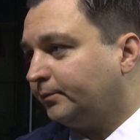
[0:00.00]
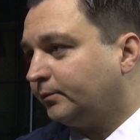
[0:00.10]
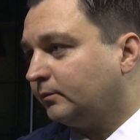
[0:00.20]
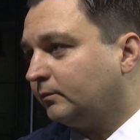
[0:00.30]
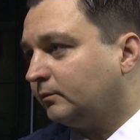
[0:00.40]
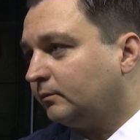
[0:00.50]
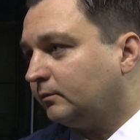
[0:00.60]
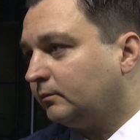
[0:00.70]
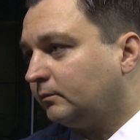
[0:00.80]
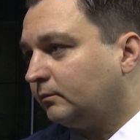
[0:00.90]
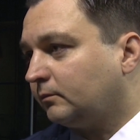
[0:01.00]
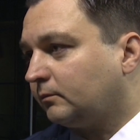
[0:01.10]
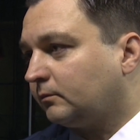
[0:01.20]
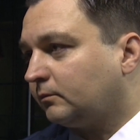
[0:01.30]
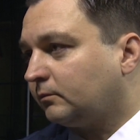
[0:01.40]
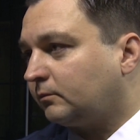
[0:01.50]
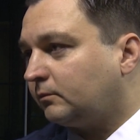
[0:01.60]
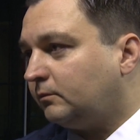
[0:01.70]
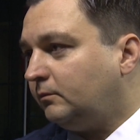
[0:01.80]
(no one is talking)